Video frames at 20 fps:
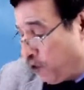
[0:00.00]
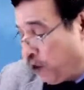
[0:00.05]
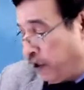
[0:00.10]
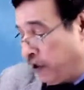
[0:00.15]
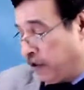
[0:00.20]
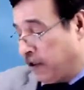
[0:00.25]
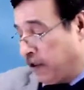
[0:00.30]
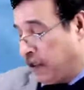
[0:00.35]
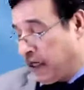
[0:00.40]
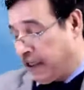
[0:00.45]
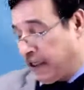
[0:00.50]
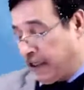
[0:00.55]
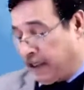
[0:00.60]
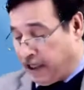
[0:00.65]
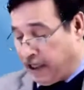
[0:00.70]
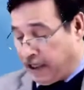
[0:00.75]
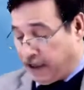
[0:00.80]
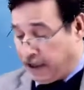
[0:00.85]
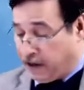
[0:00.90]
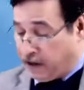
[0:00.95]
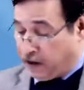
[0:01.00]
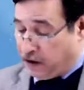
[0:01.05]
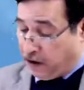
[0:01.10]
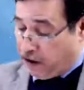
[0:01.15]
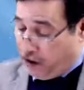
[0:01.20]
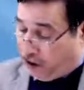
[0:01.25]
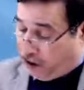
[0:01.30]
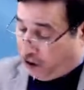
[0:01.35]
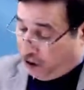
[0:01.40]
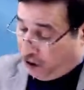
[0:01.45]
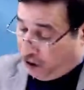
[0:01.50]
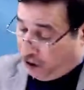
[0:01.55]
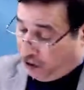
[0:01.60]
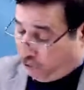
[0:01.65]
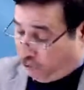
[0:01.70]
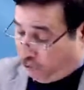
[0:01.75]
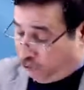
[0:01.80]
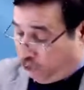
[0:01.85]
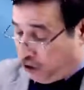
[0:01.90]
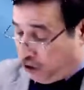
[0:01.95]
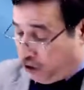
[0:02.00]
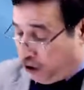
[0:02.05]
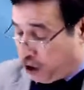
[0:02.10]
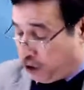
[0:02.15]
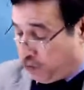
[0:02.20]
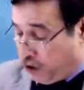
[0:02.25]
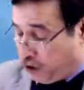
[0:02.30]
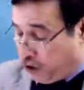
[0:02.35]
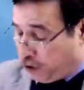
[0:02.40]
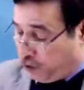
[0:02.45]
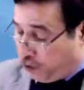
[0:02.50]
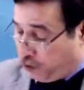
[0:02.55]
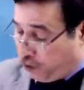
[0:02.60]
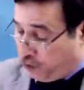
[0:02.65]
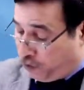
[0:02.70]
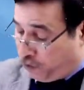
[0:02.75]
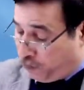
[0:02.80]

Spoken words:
guidelines with respect to